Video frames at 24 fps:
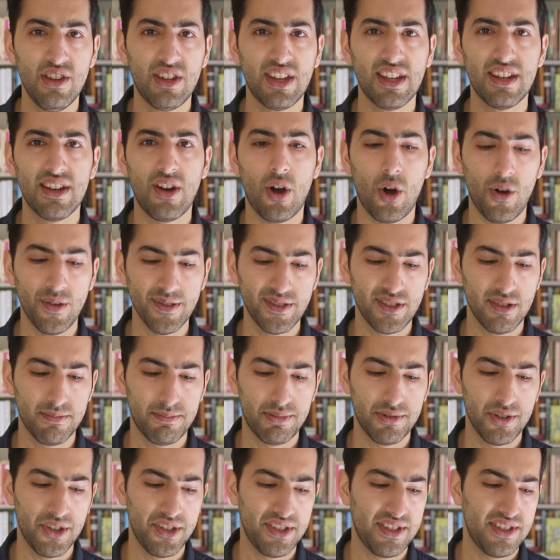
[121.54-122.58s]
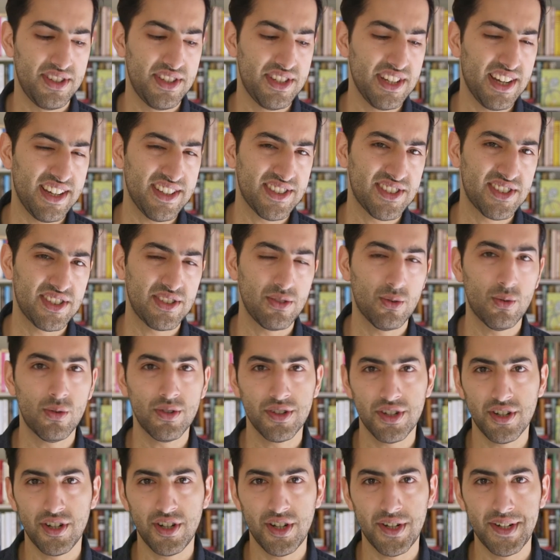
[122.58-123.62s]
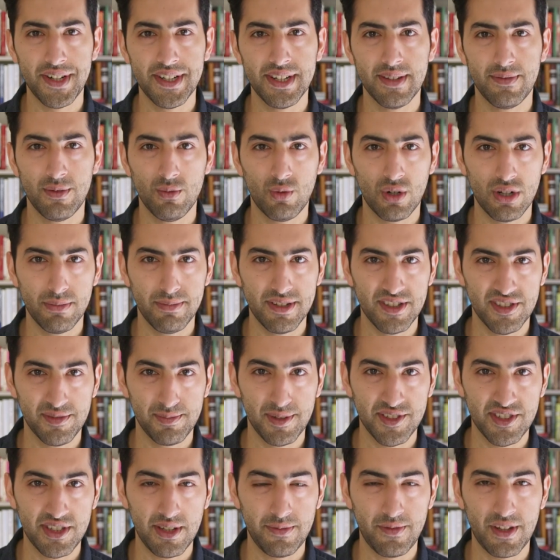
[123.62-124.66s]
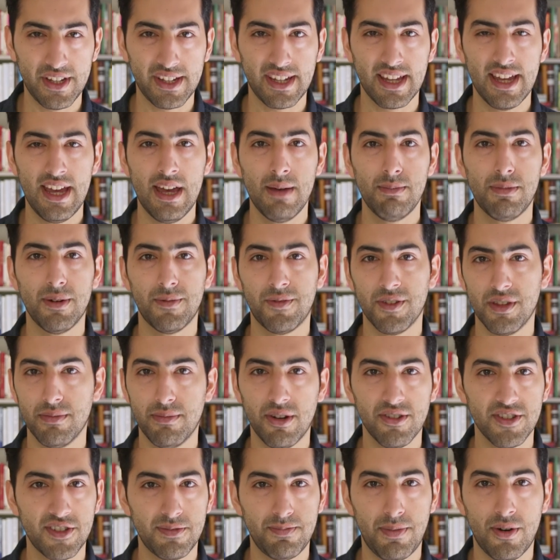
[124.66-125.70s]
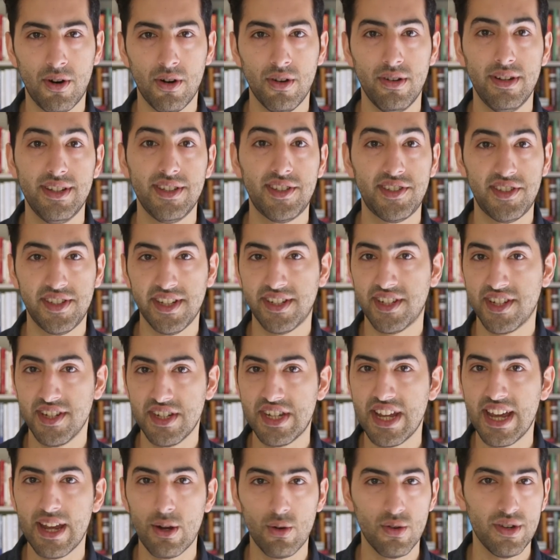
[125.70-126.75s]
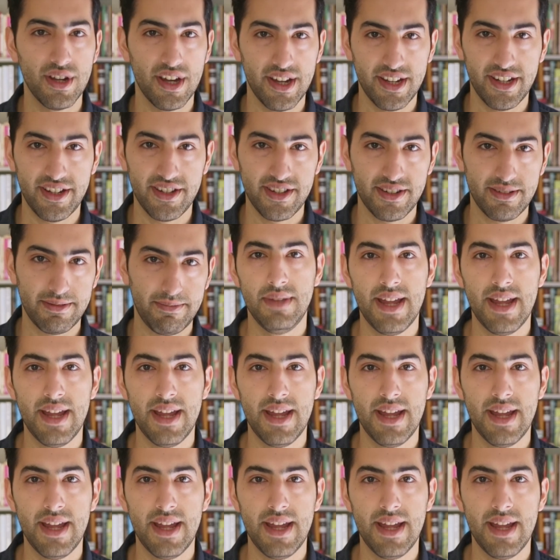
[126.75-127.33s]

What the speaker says: can also put dusk or dawn if you want to be specific, but for the most part, stick to day or night.